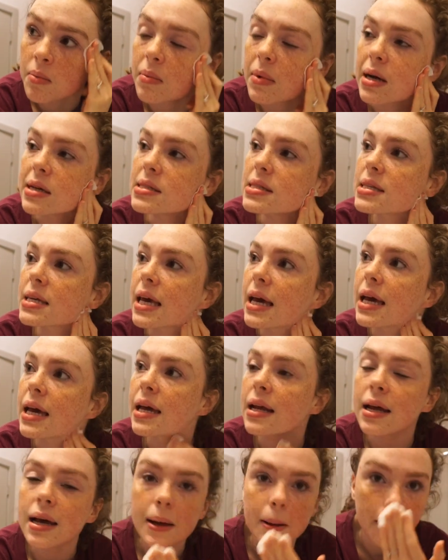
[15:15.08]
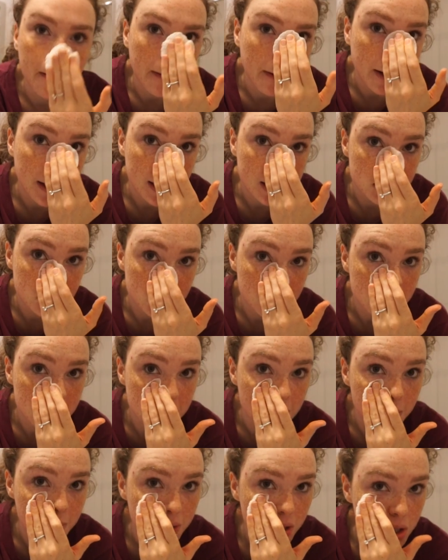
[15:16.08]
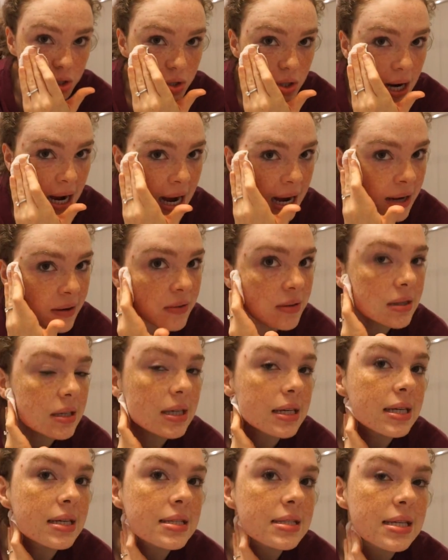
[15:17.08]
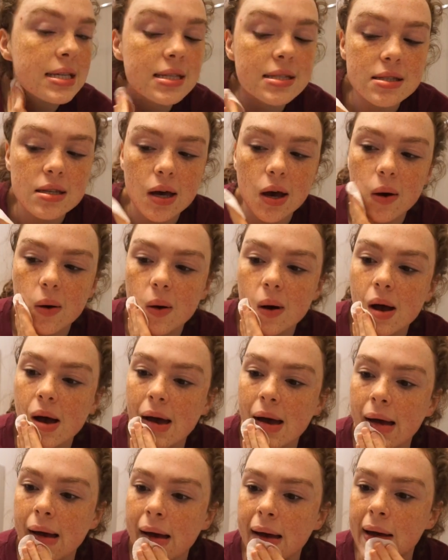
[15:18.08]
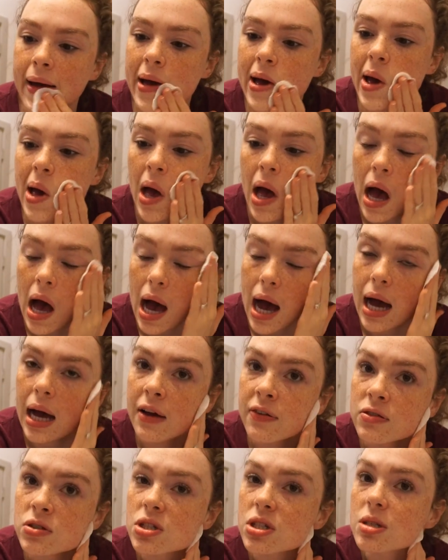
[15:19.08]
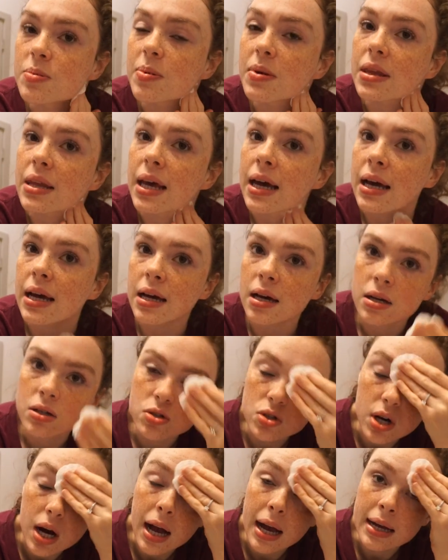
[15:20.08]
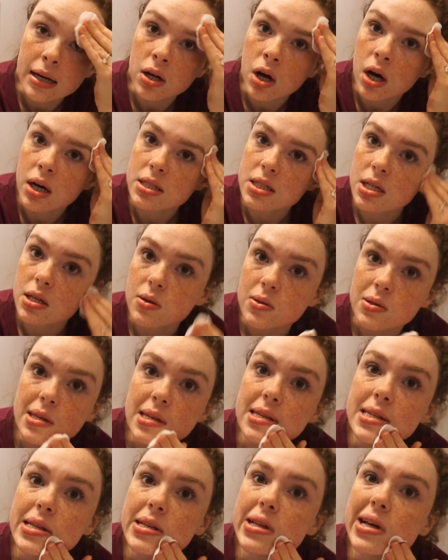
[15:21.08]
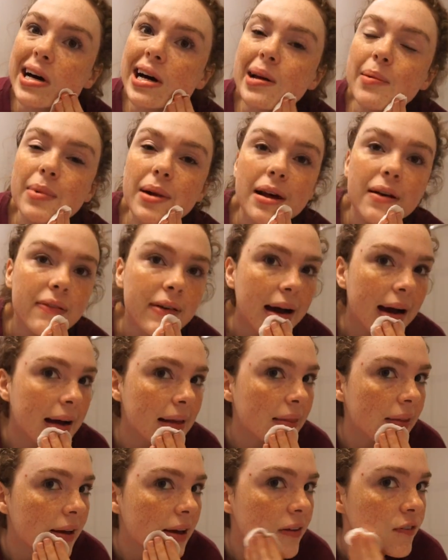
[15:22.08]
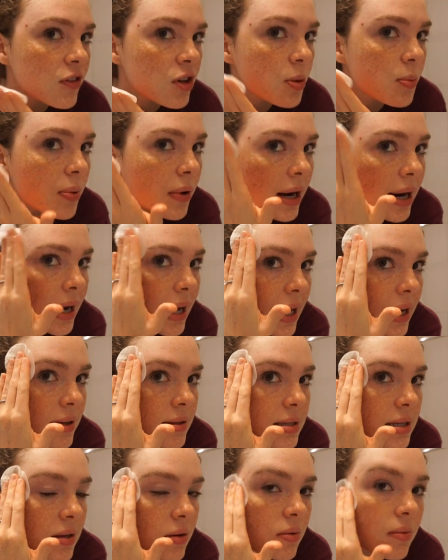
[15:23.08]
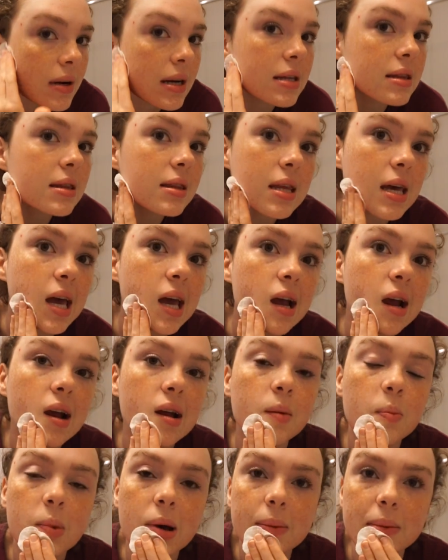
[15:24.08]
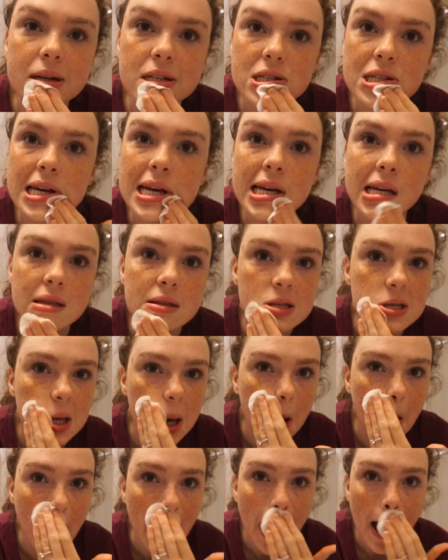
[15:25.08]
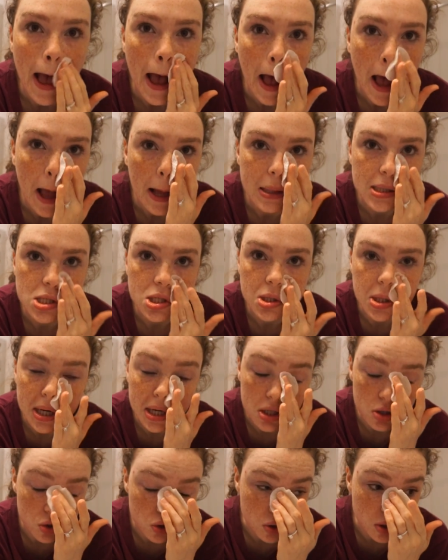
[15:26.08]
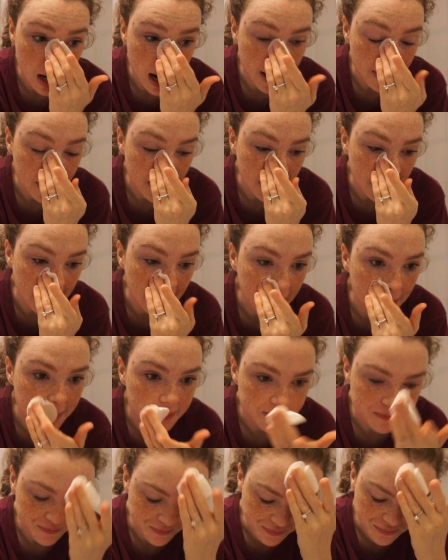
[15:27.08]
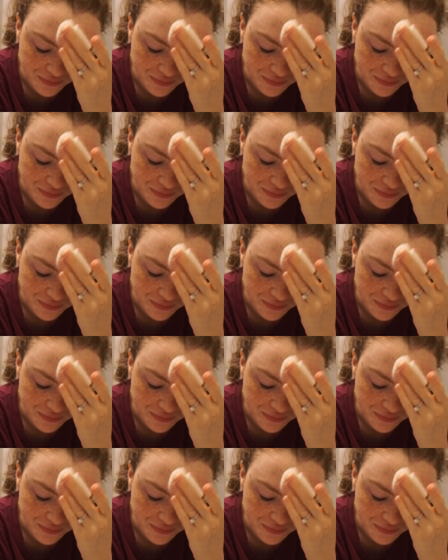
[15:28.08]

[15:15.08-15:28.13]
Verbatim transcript: My skin gets super dry really easy, so I've I've just been like trying not to use these a lot, but I've had like a few breakouts like right there and by my chin, so just trying to dry that out.